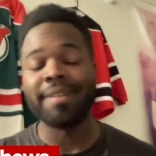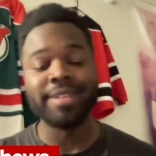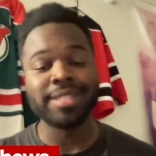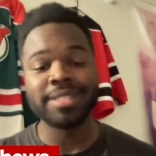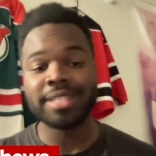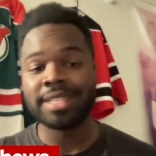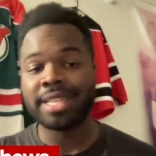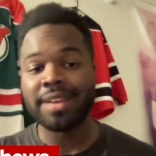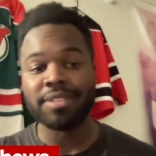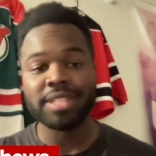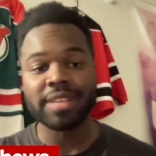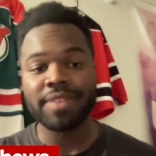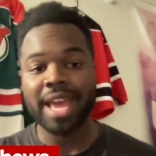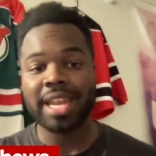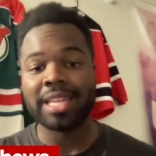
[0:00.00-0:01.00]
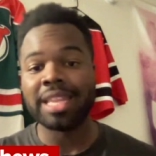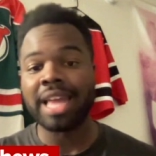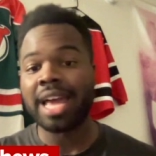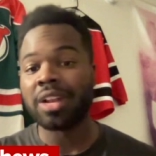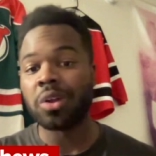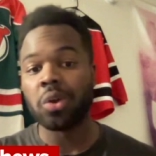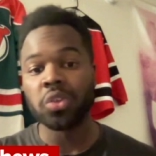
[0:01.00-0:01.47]
obviously the Devils have had a
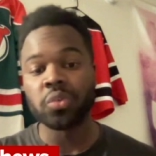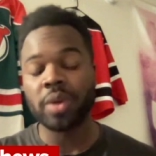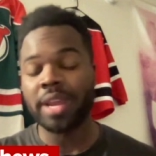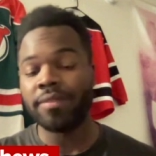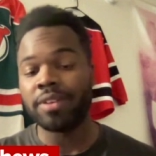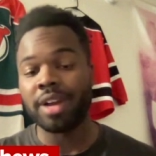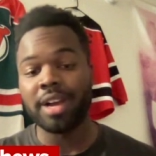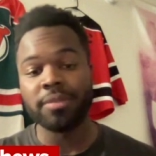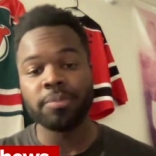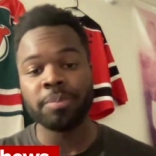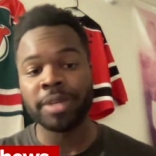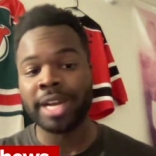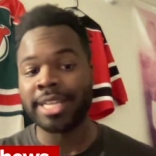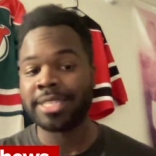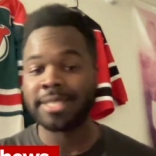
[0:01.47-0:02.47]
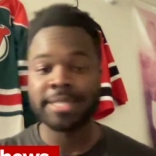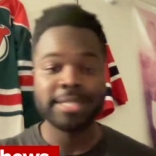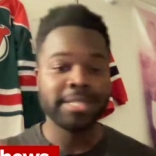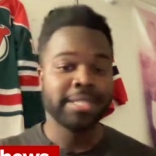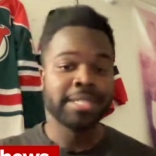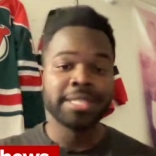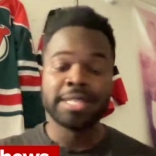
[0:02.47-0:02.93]
lot of goals waved off, but
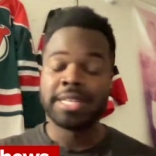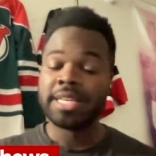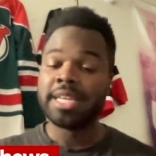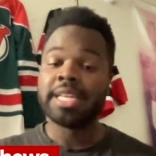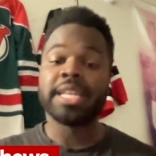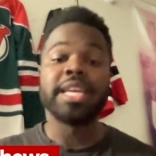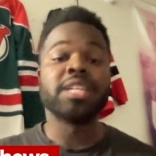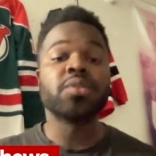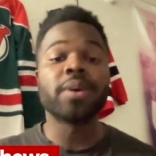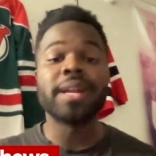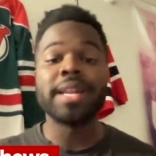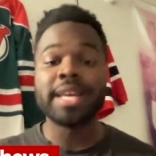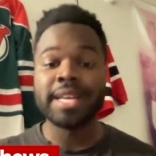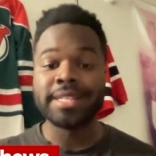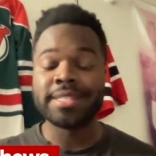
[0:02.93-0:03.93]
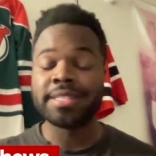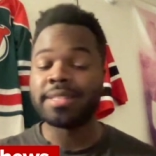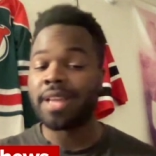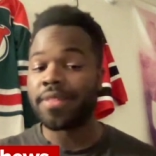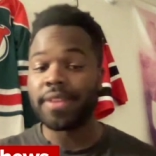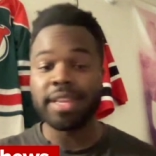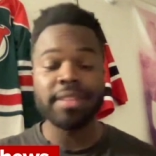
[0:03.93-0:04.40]
it is what it is.
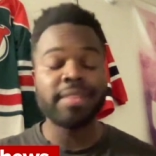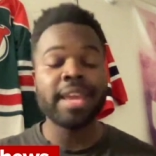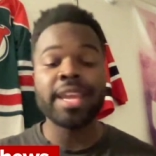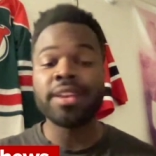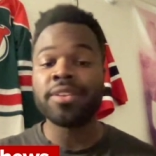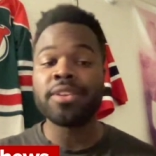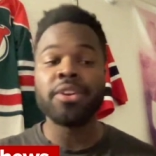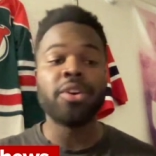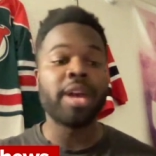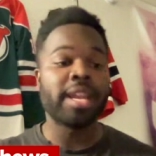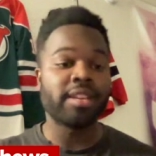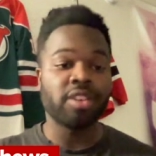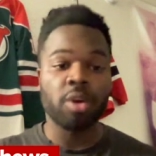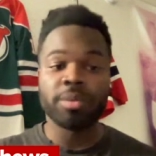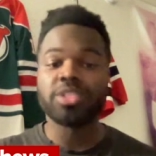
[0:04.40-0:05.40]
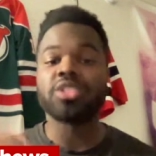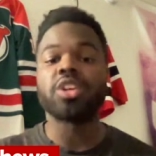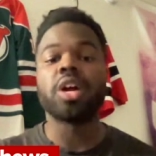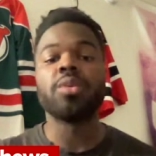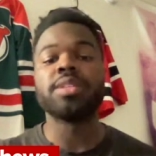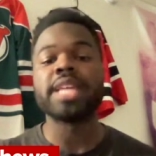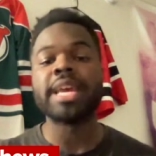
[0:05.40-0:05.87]
Nothing they could do. And Tomas
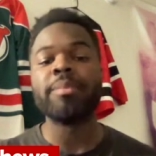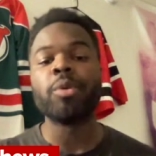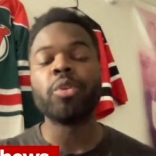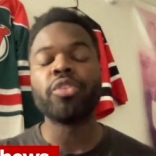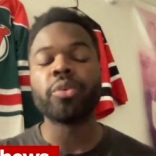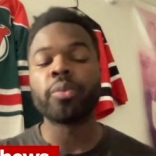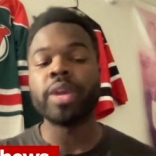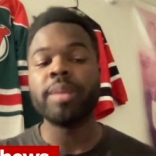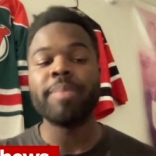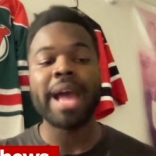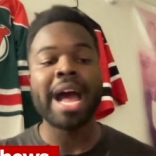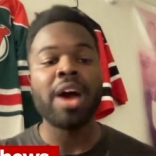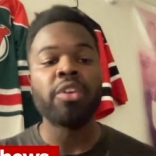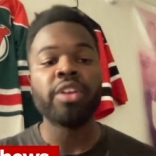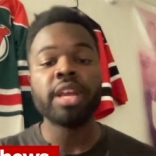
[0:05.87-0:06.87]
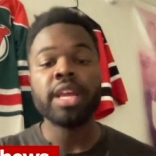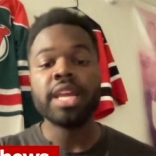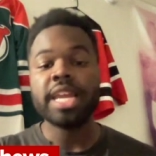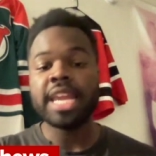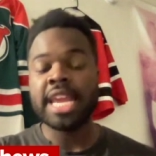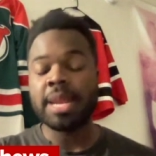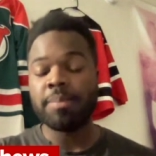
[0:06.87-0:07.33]
Tatar was able to rebound
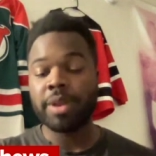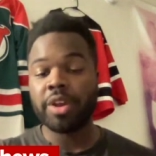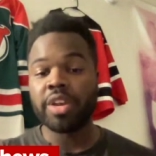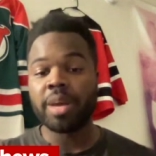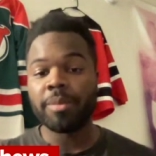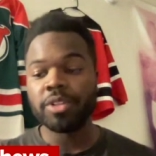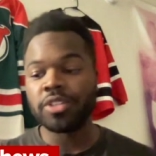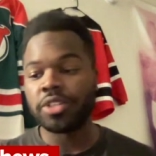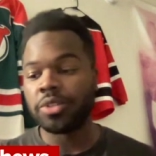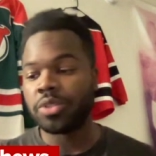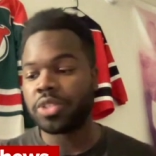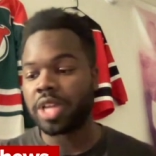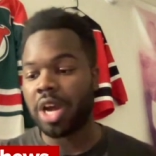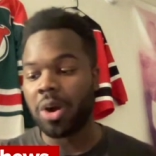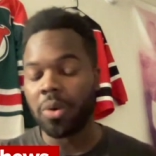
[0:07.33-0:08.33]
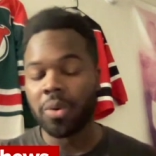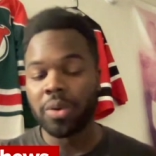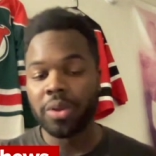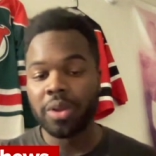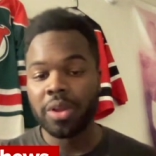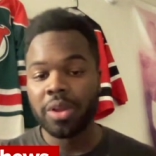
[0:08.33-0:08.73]
in period number two. So